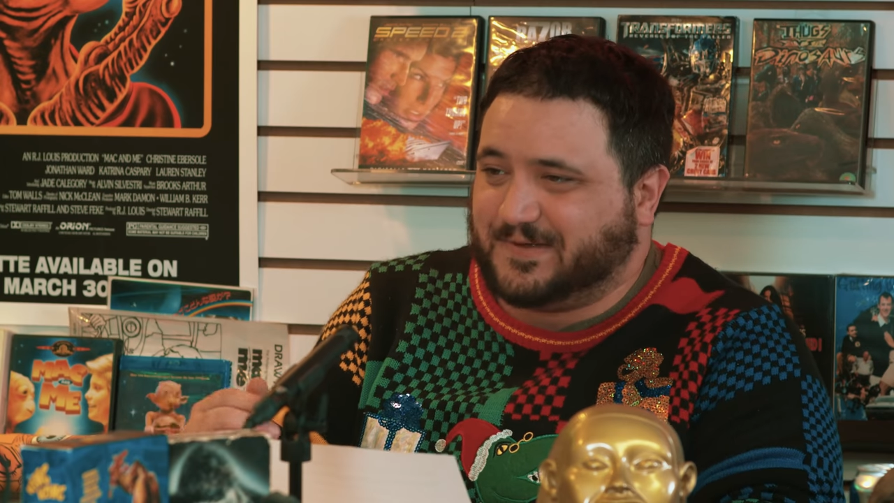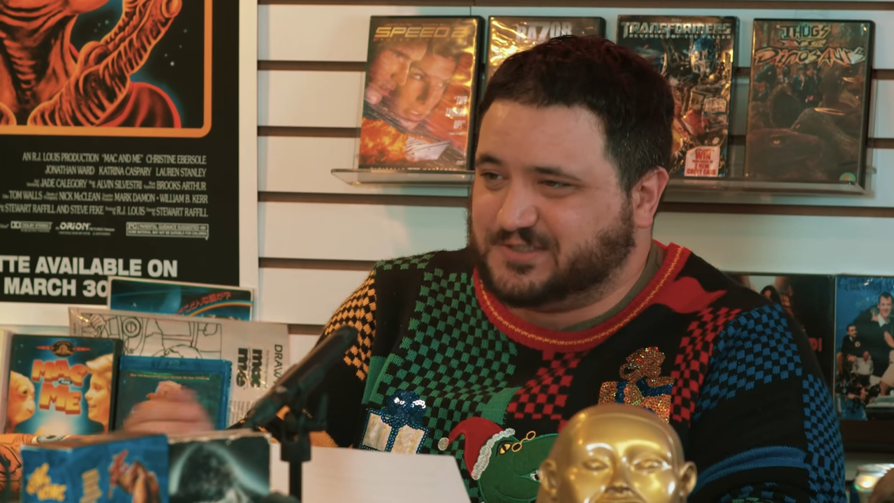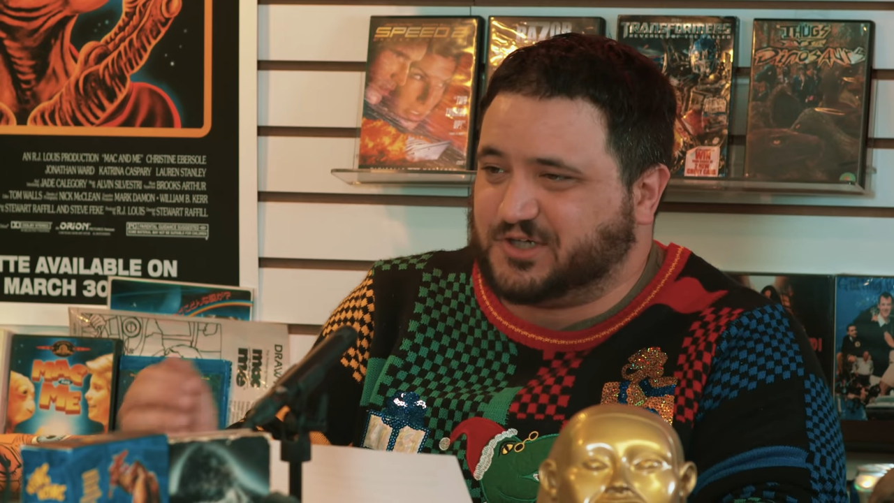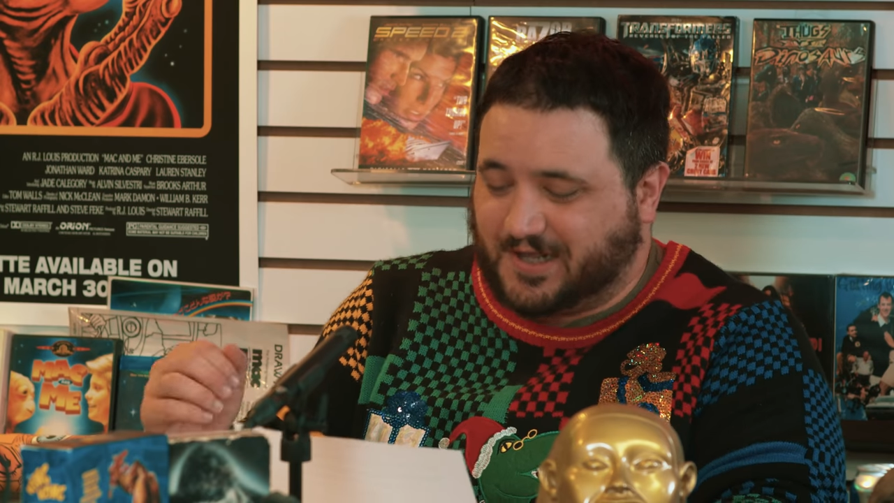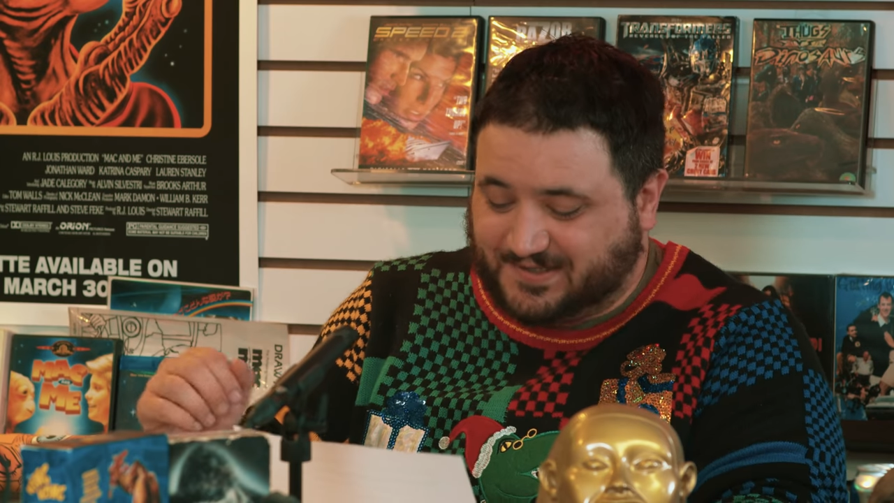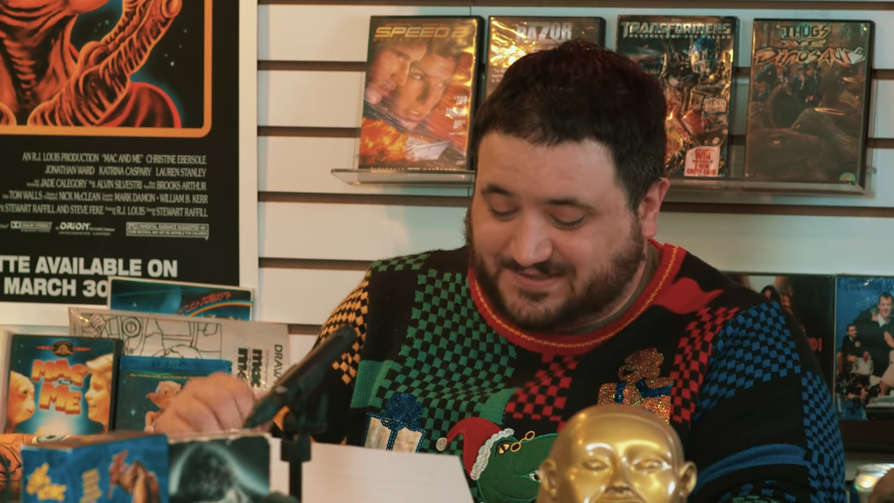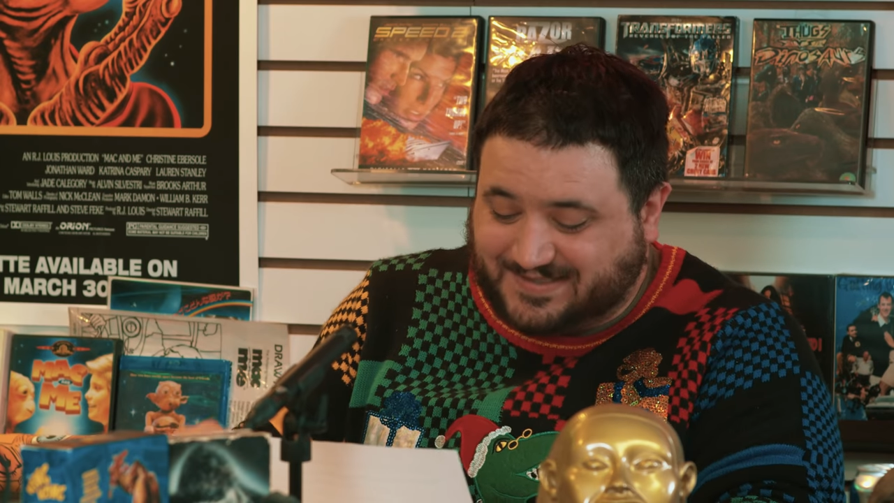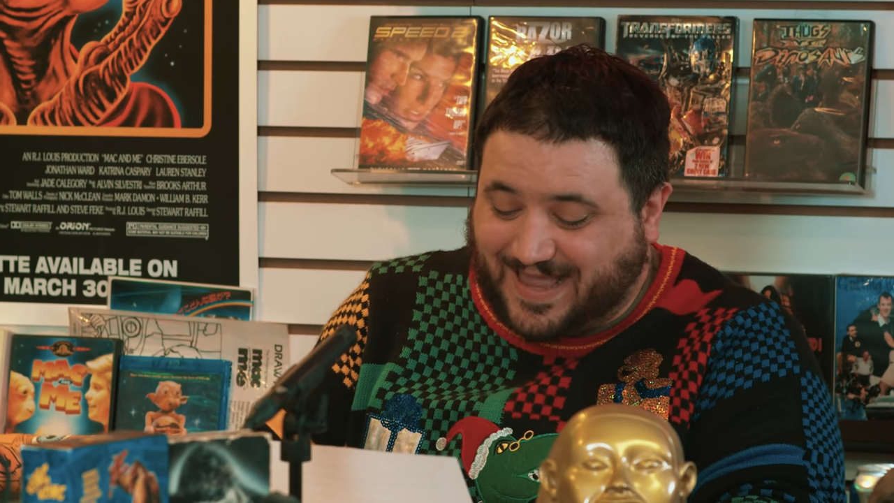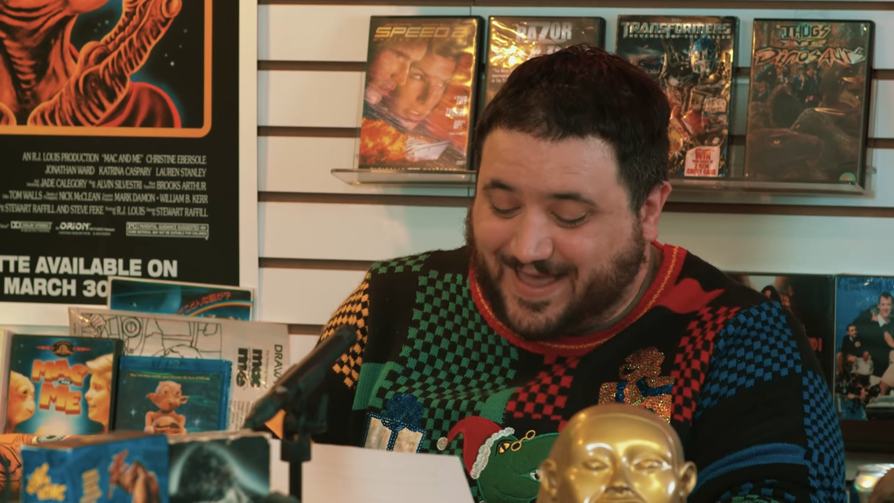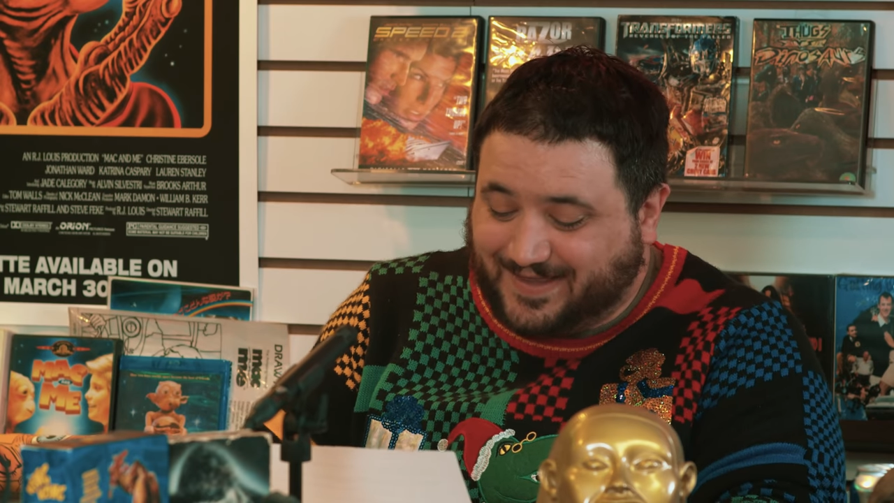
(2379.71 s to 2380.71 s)
when Jaws
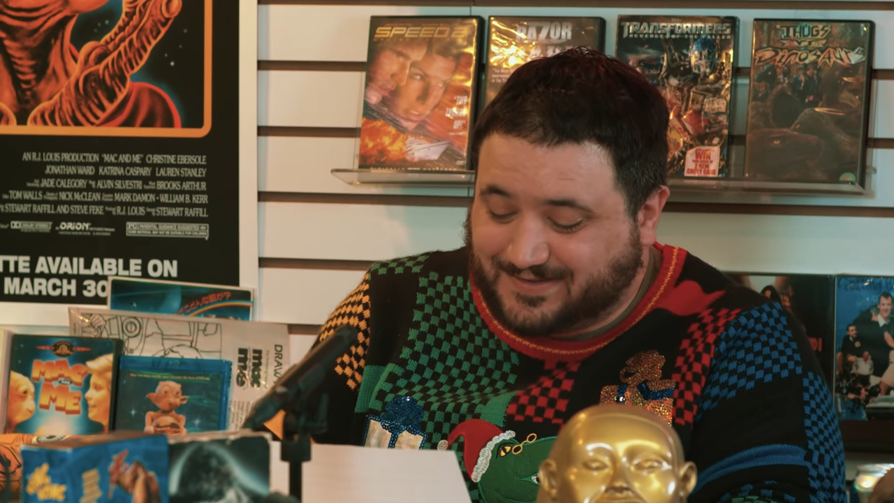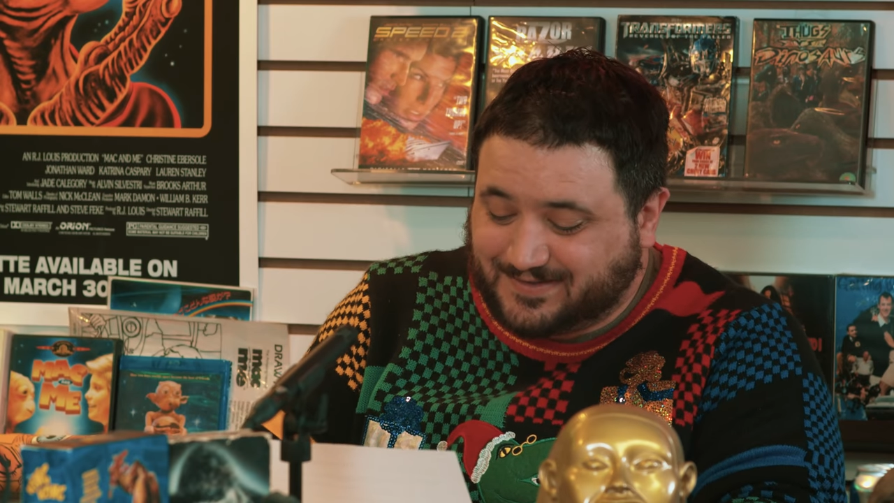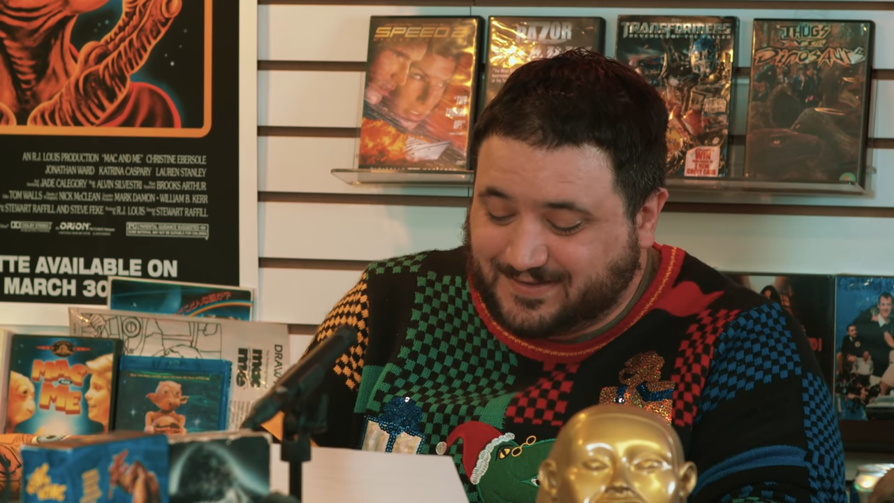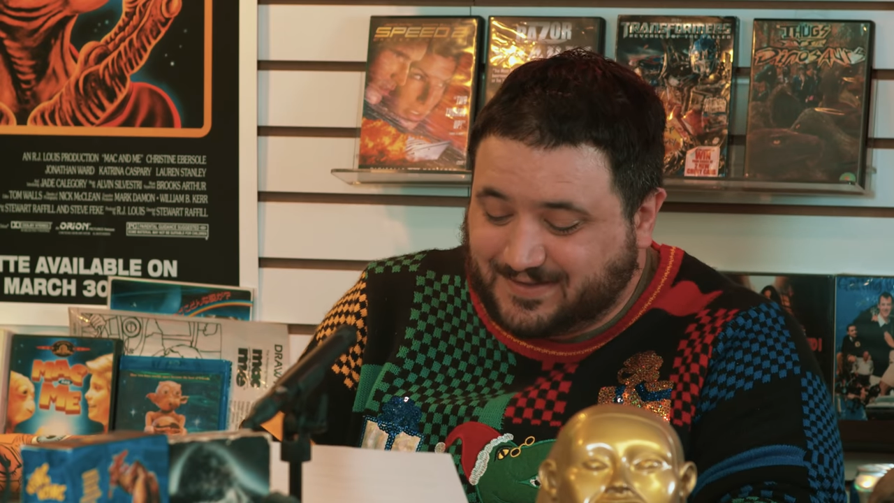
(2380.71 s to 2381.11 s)
died.